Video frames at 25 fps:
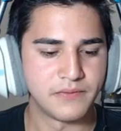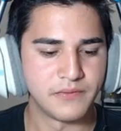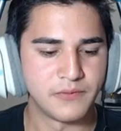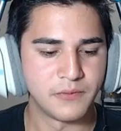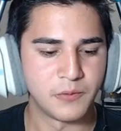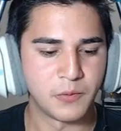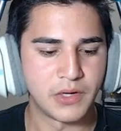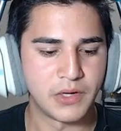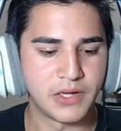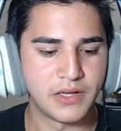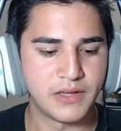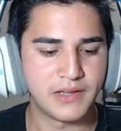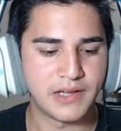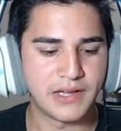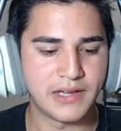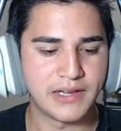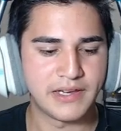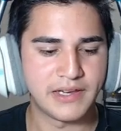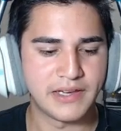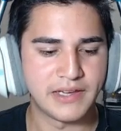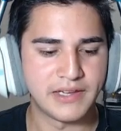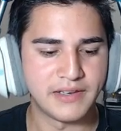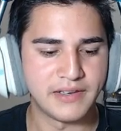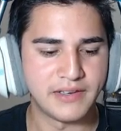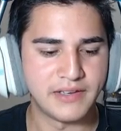Well, I
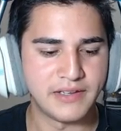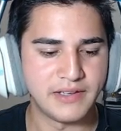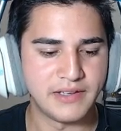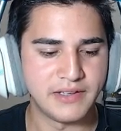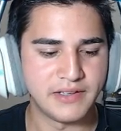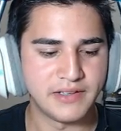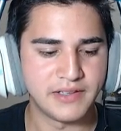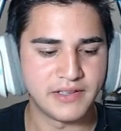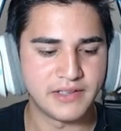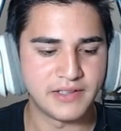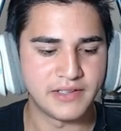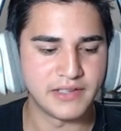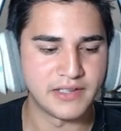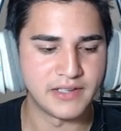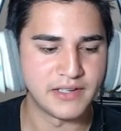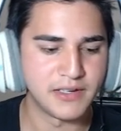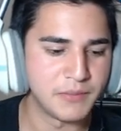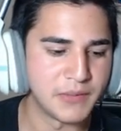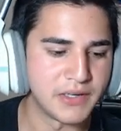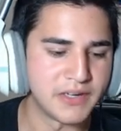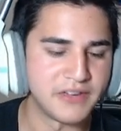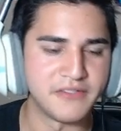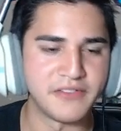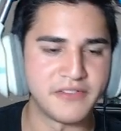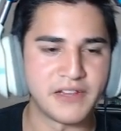can deal a little
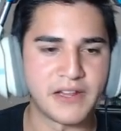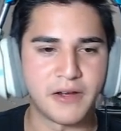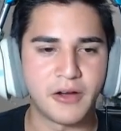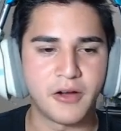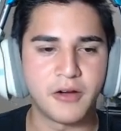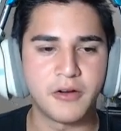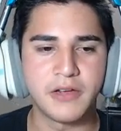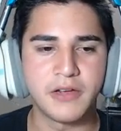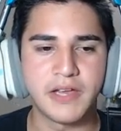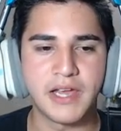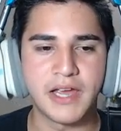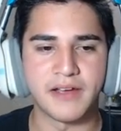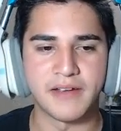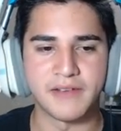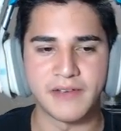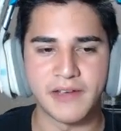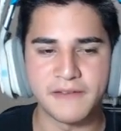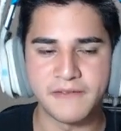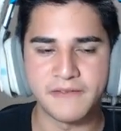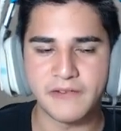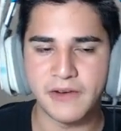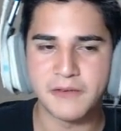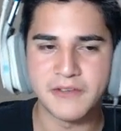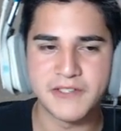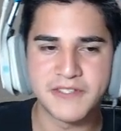bit of that. Oh yeah,
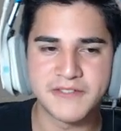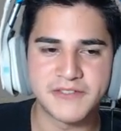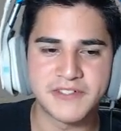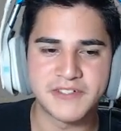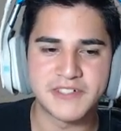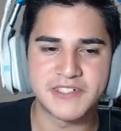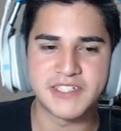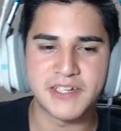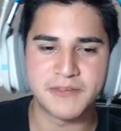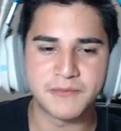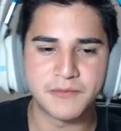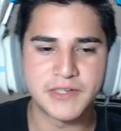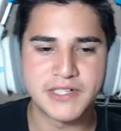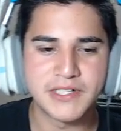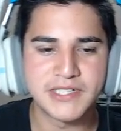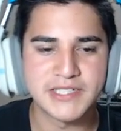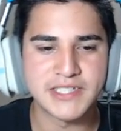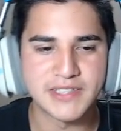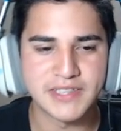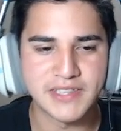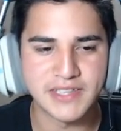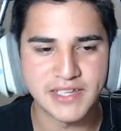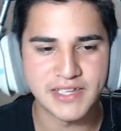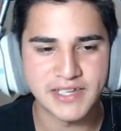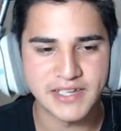I, I was for some
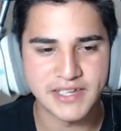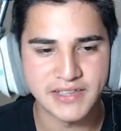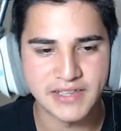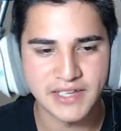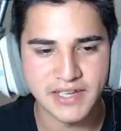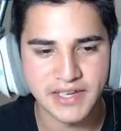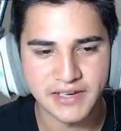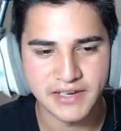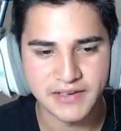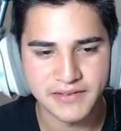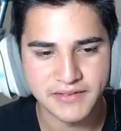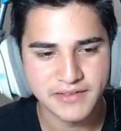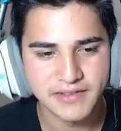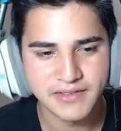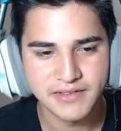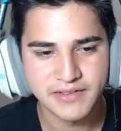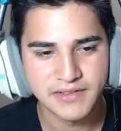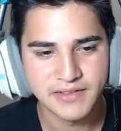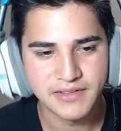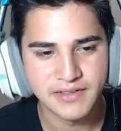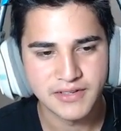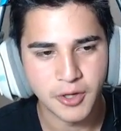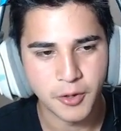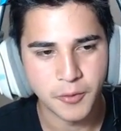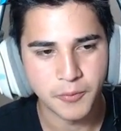reason thinking that.
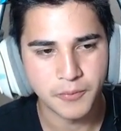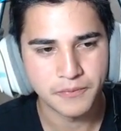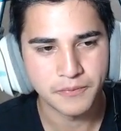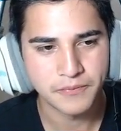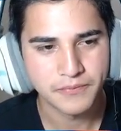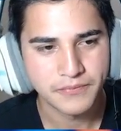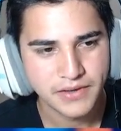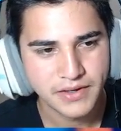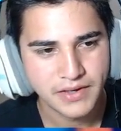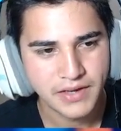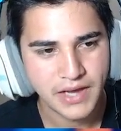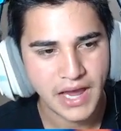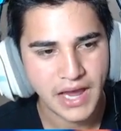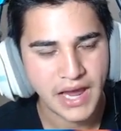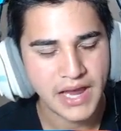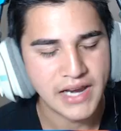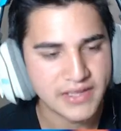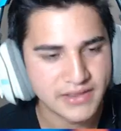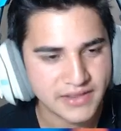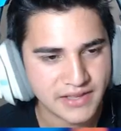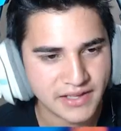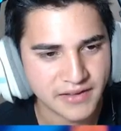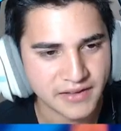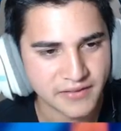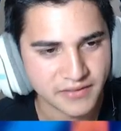No,
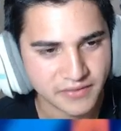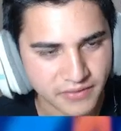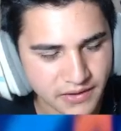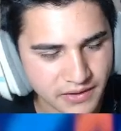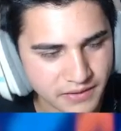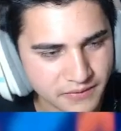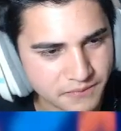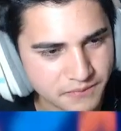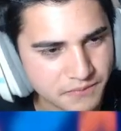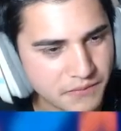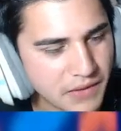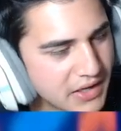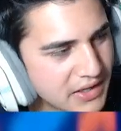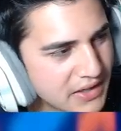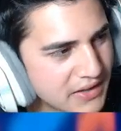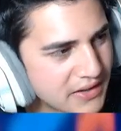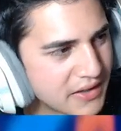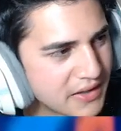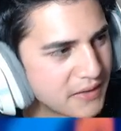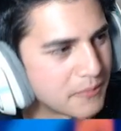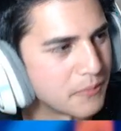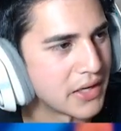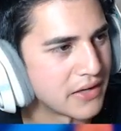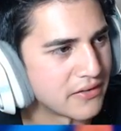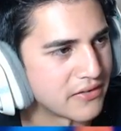anything,
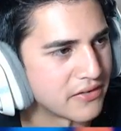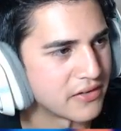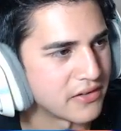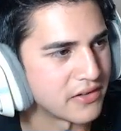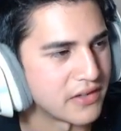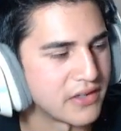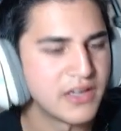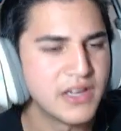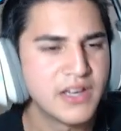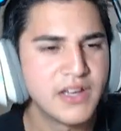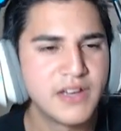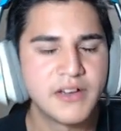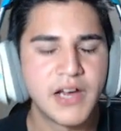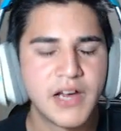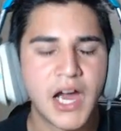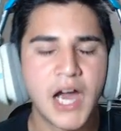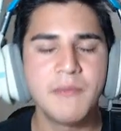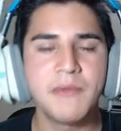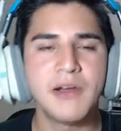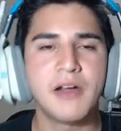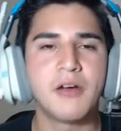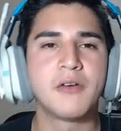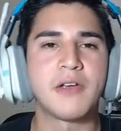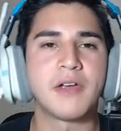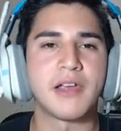anything basically. How
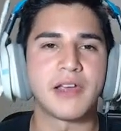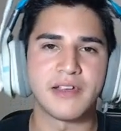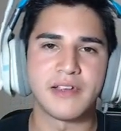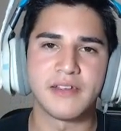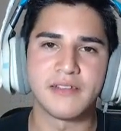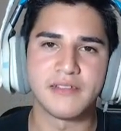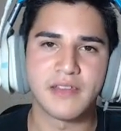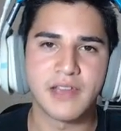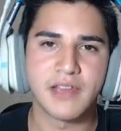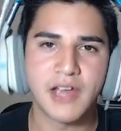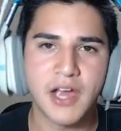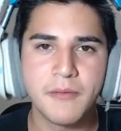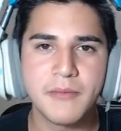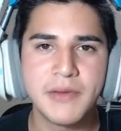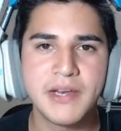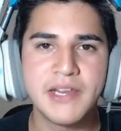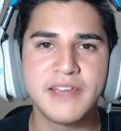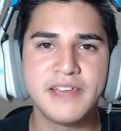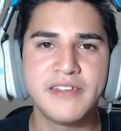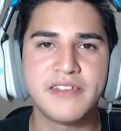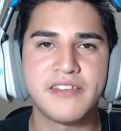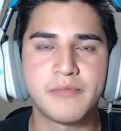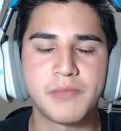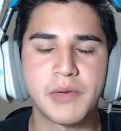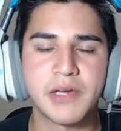many? Okay, how many
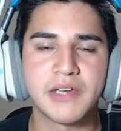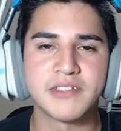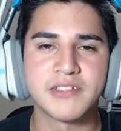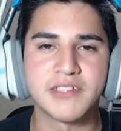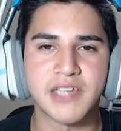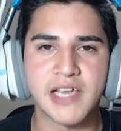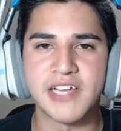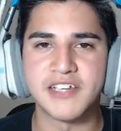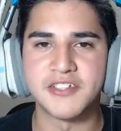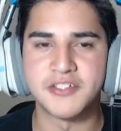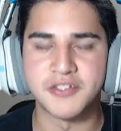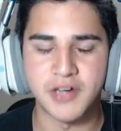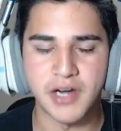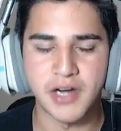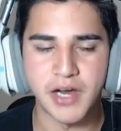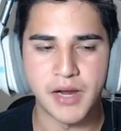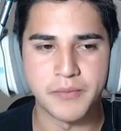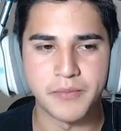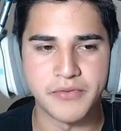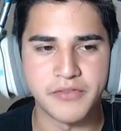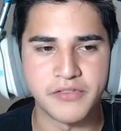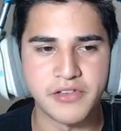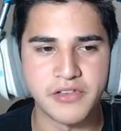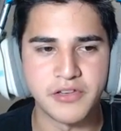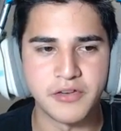spells and
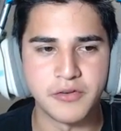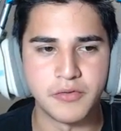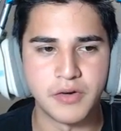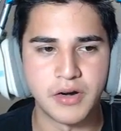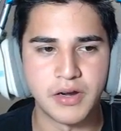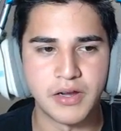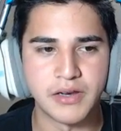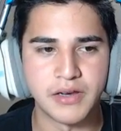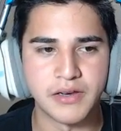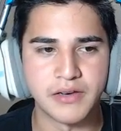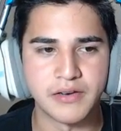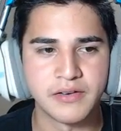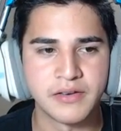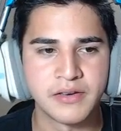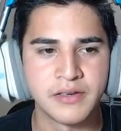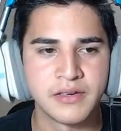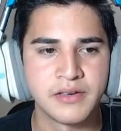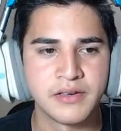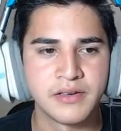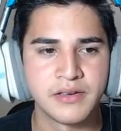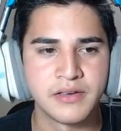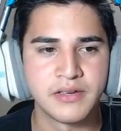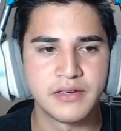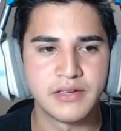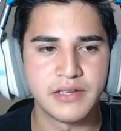traps do you run
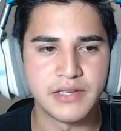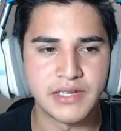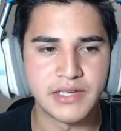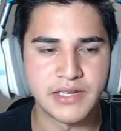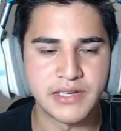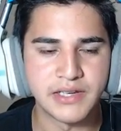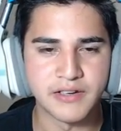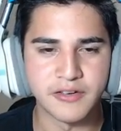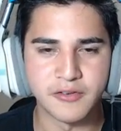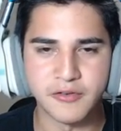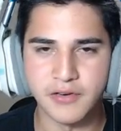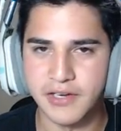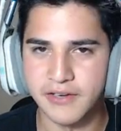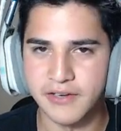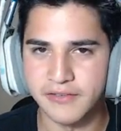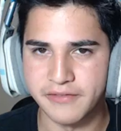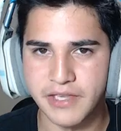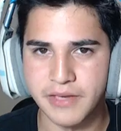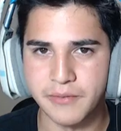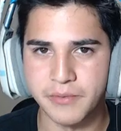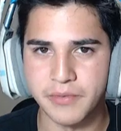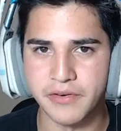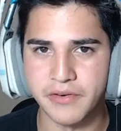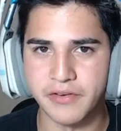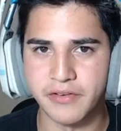in a
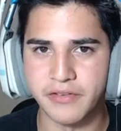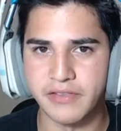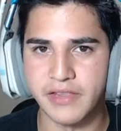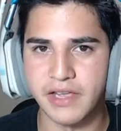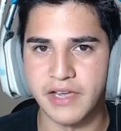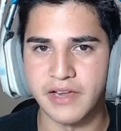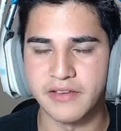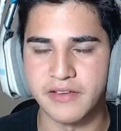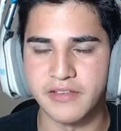Gravekeeper's deck?